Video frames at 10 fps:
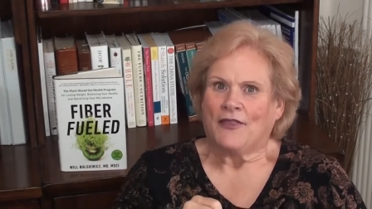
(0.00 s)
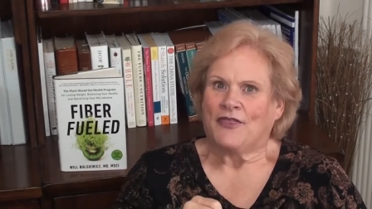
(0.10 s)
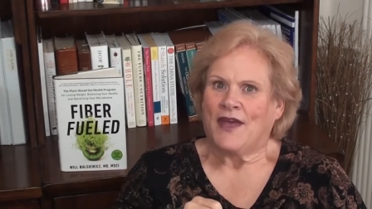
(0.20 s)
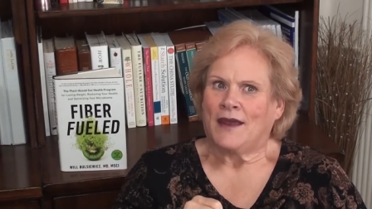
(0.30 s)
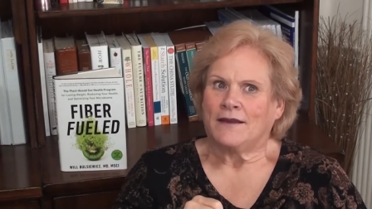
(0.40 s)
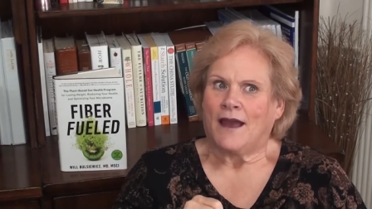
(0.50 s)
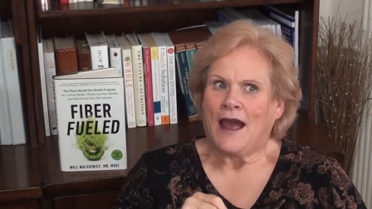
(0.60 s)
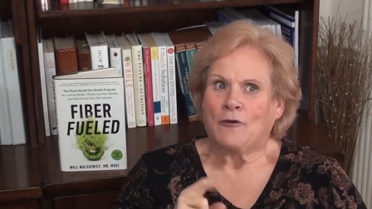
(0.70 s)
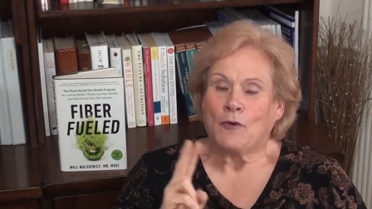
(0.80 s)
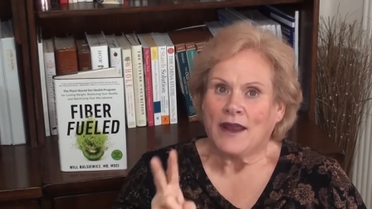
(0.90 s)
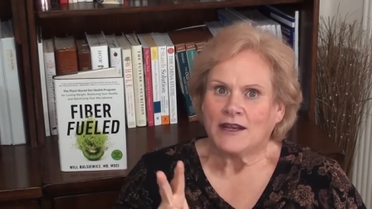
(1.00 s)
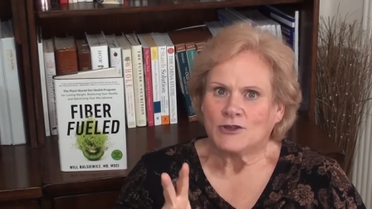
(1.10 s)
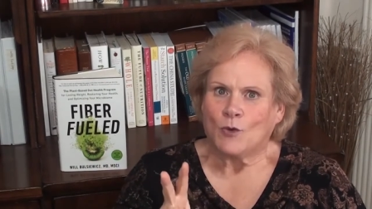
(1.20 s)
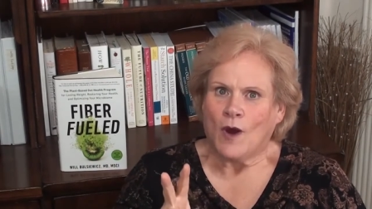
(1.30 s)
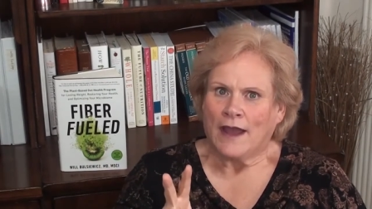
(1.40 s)
that I read it
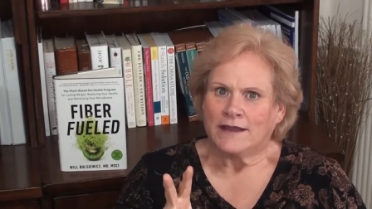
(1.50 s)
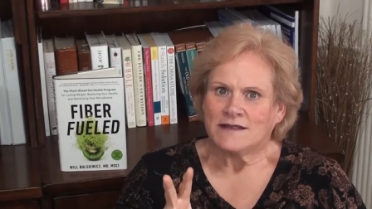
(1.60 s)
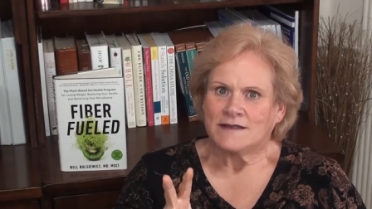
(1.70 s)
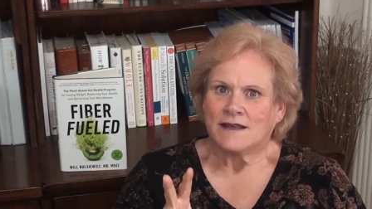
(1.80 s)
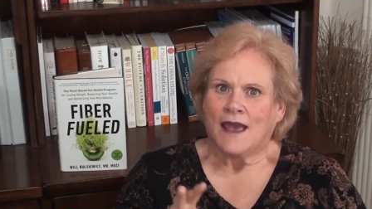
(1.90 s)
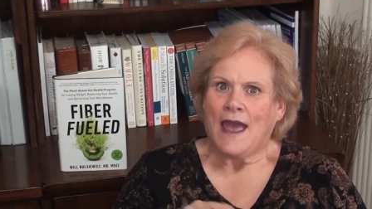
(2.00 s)
twice